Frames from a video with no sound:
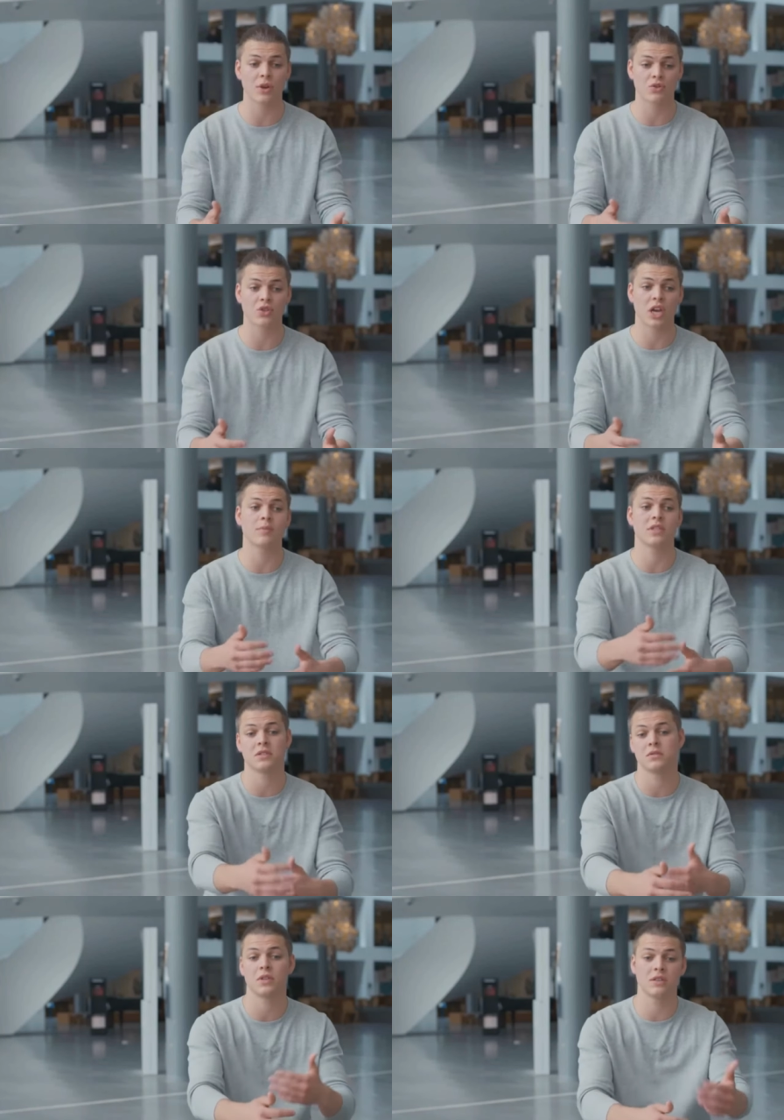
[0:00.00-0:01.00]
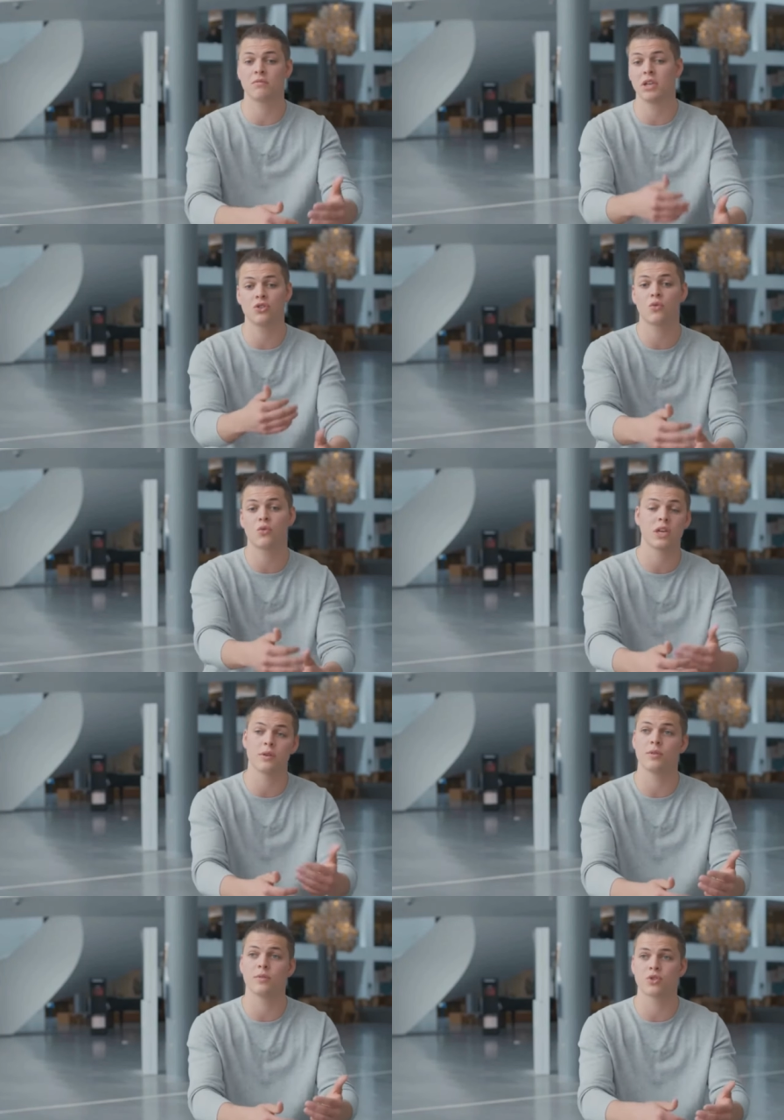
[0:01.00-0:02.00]
The therapy was like a journey to find
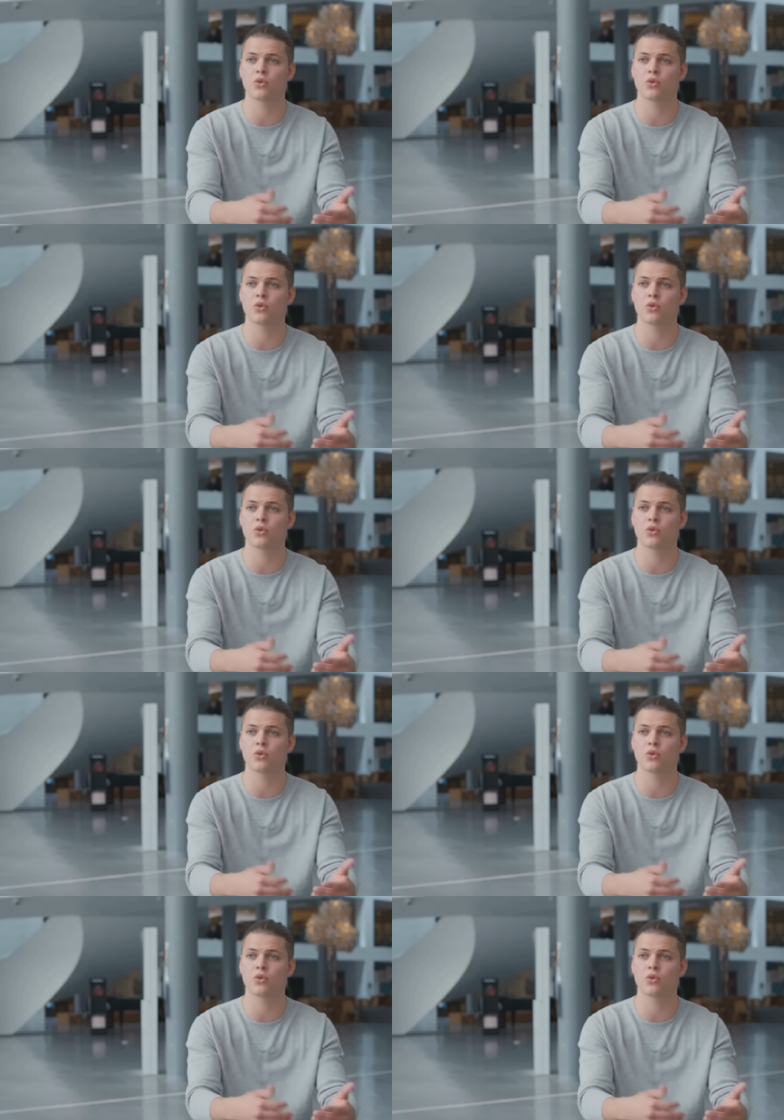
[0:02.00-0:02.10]
his